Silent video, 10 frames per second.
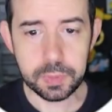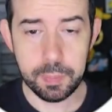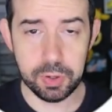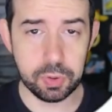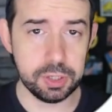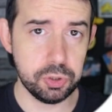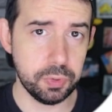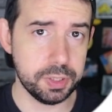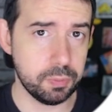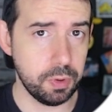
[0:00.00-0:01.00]
But you can do
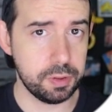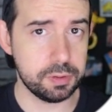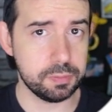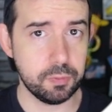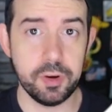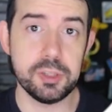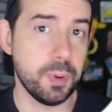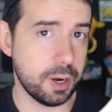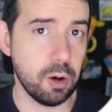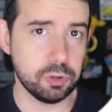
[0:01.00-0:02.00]
it with
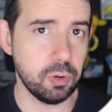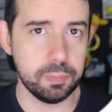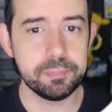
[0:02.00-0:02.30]
Facebook also.